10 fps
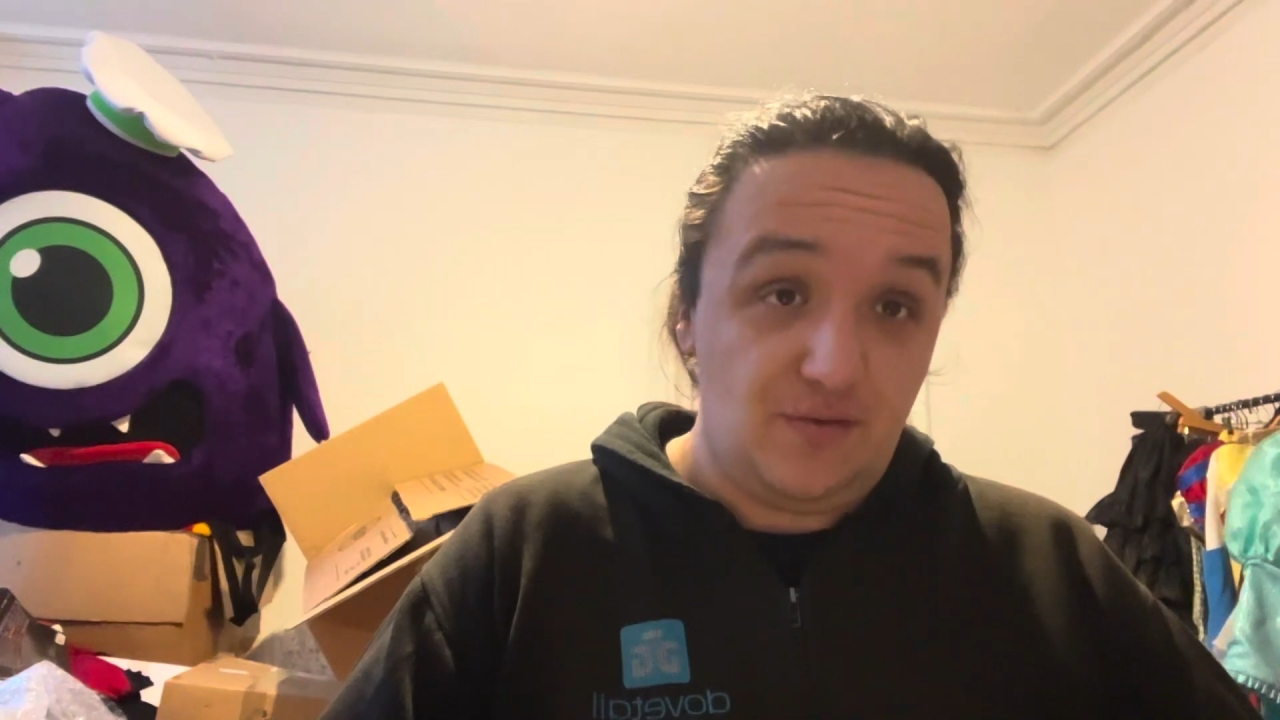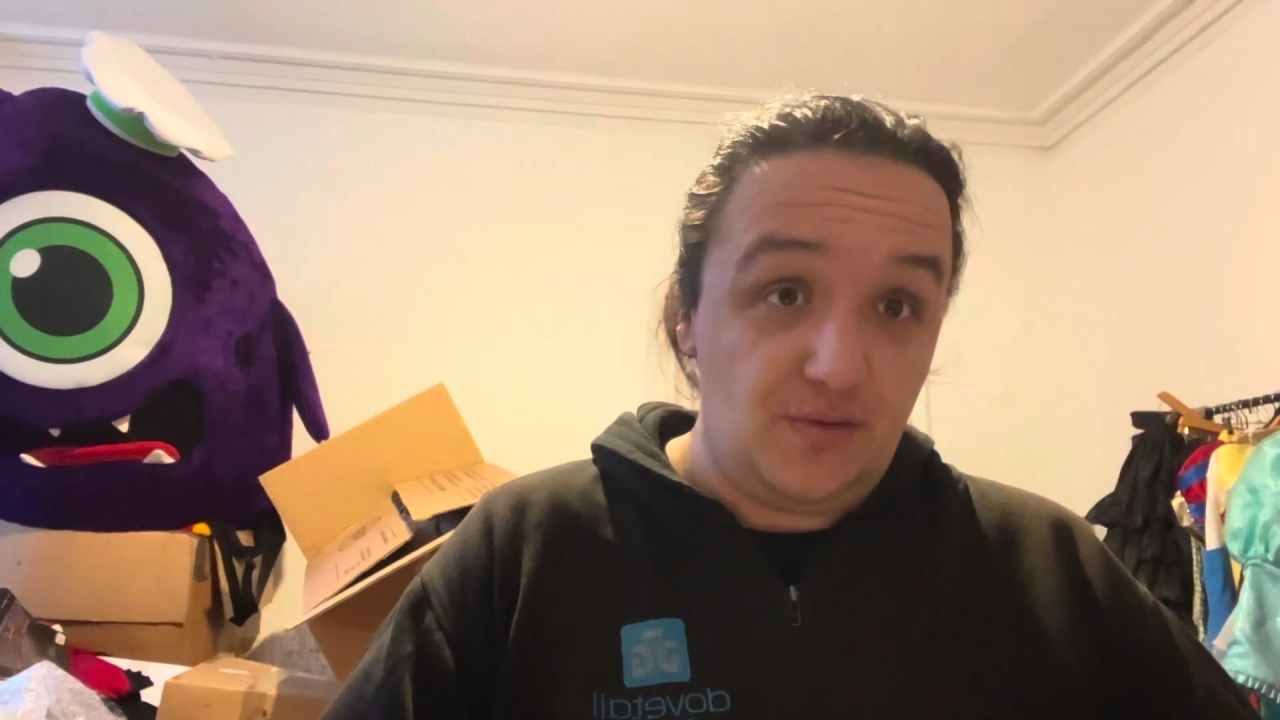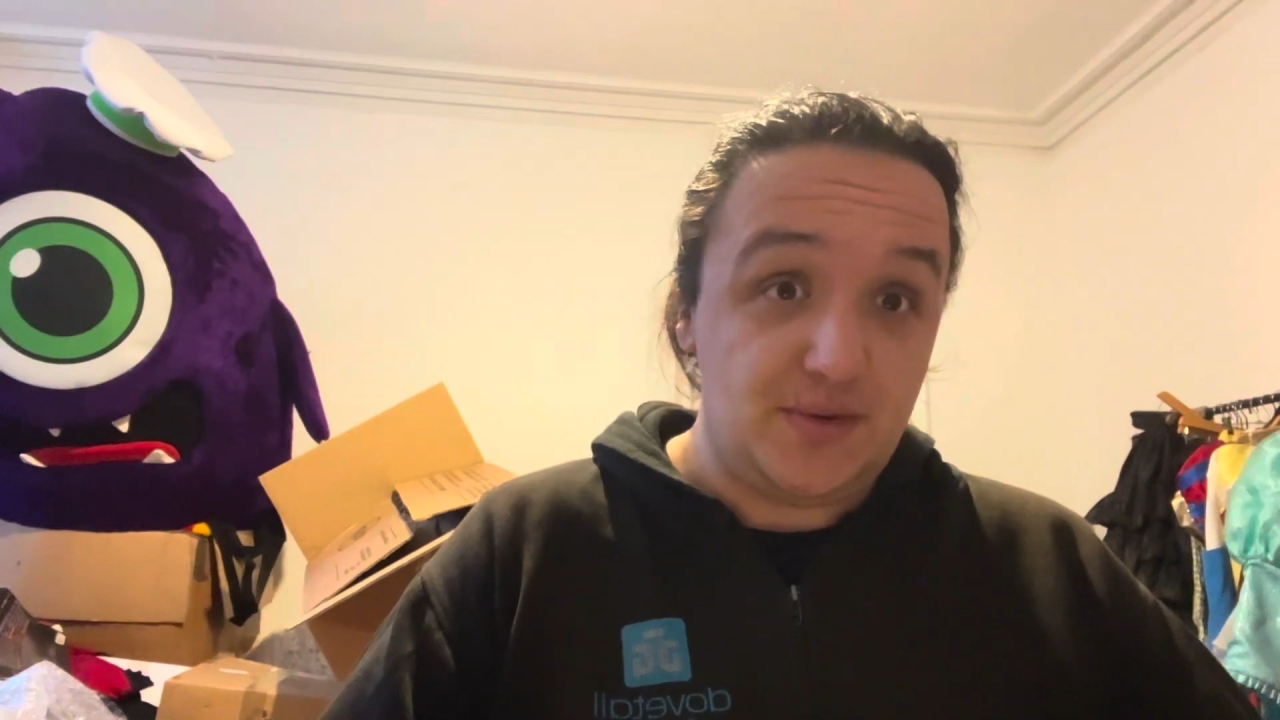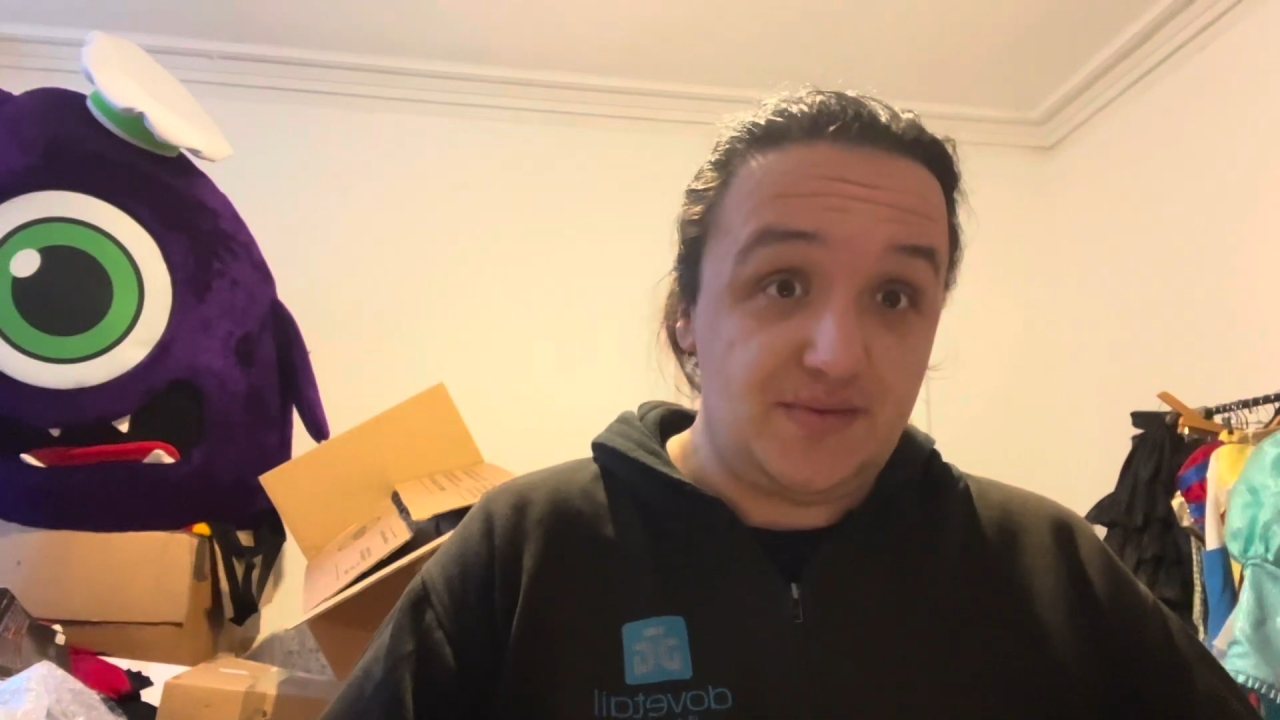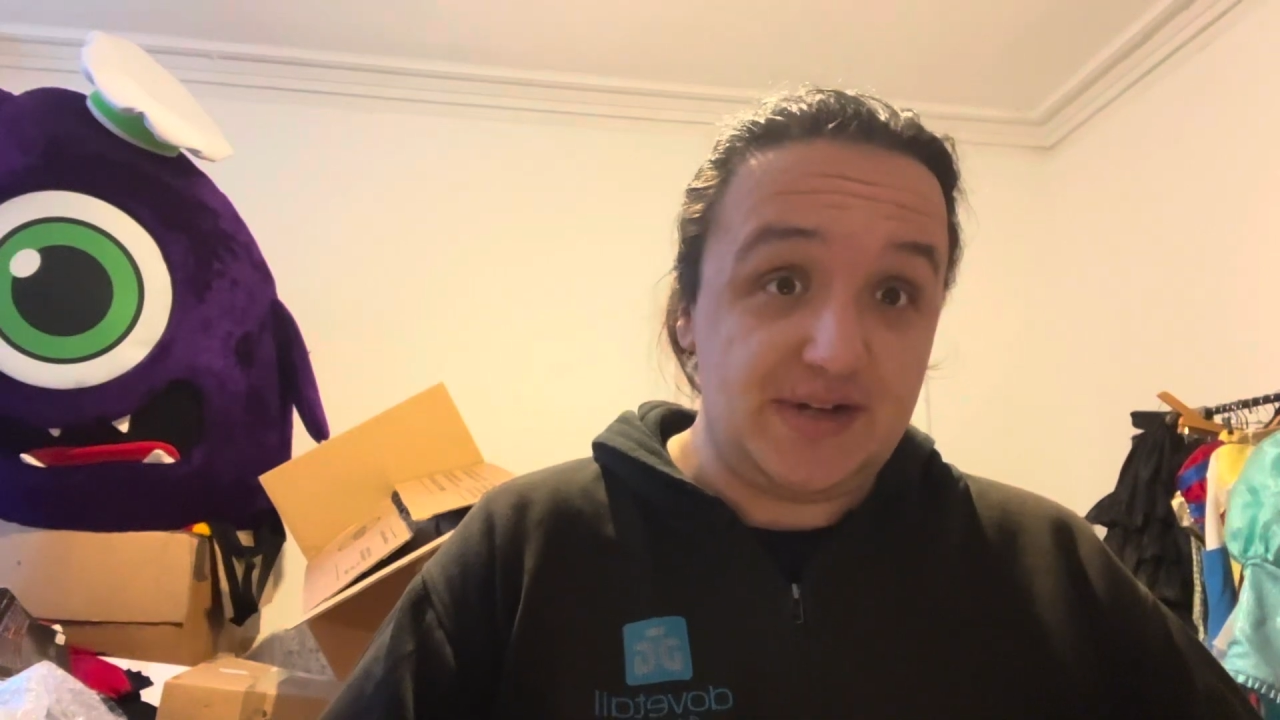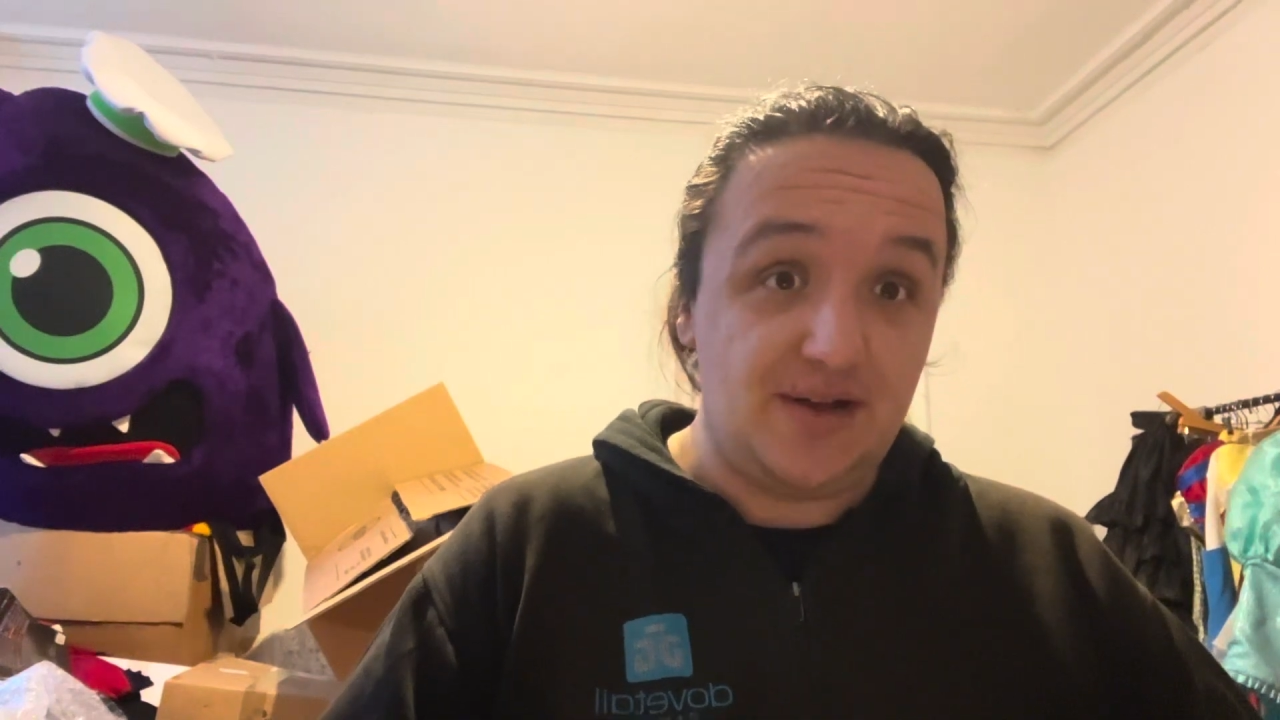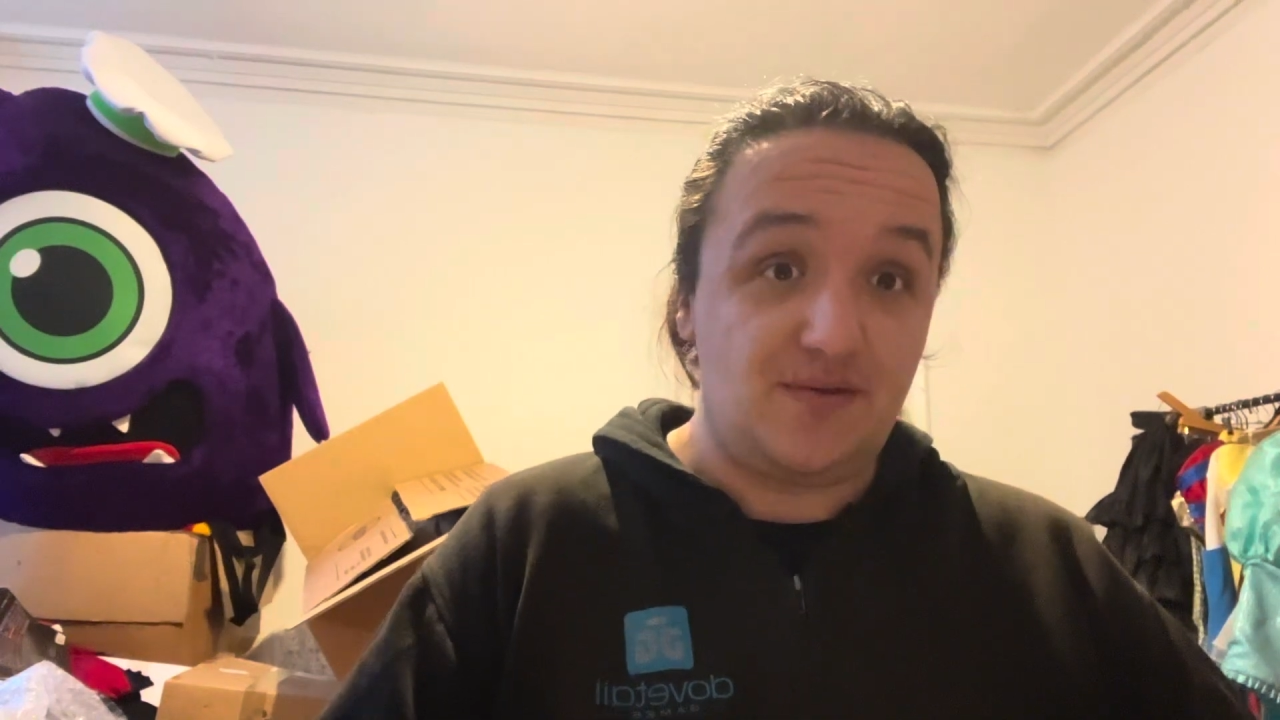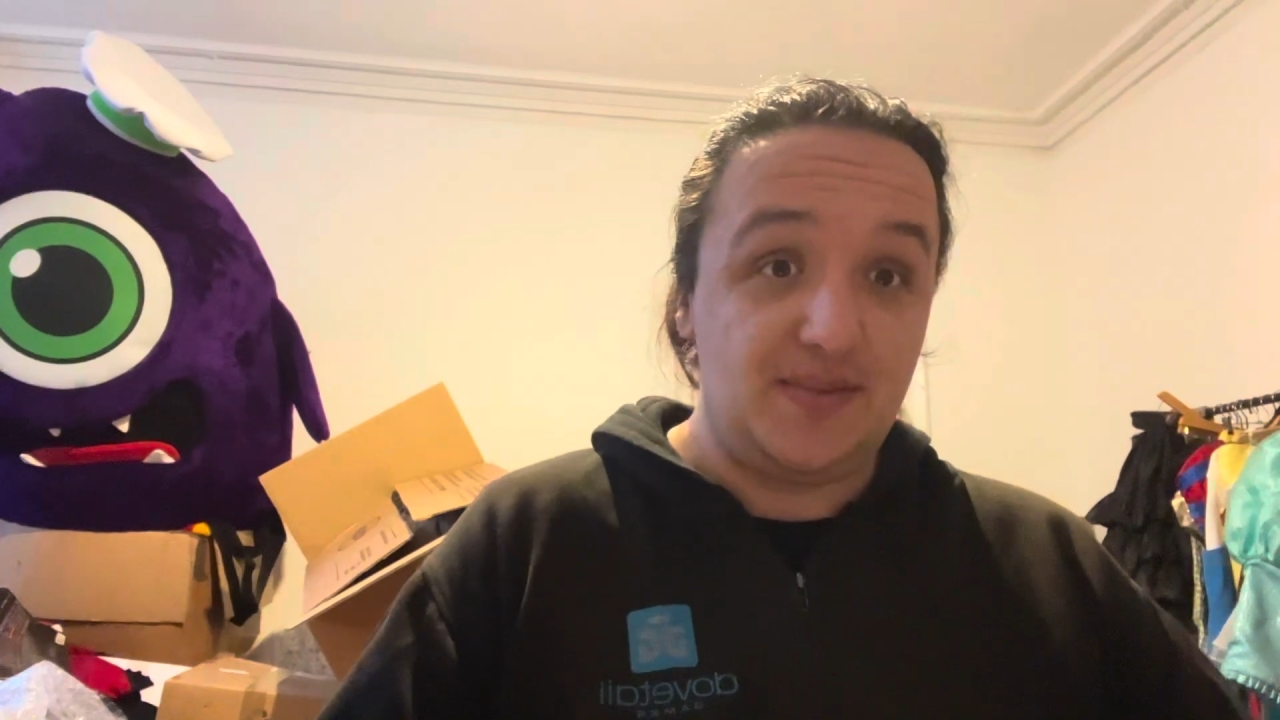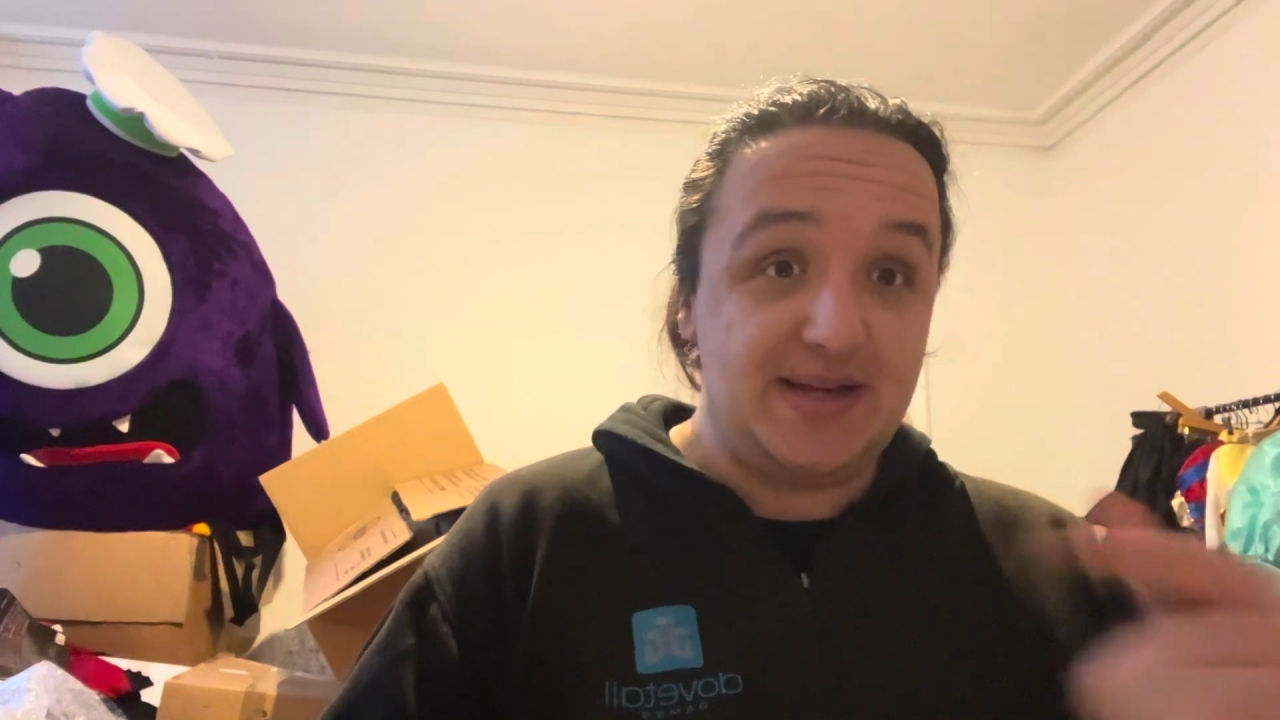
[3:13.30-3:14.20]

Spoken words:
Dovetail, and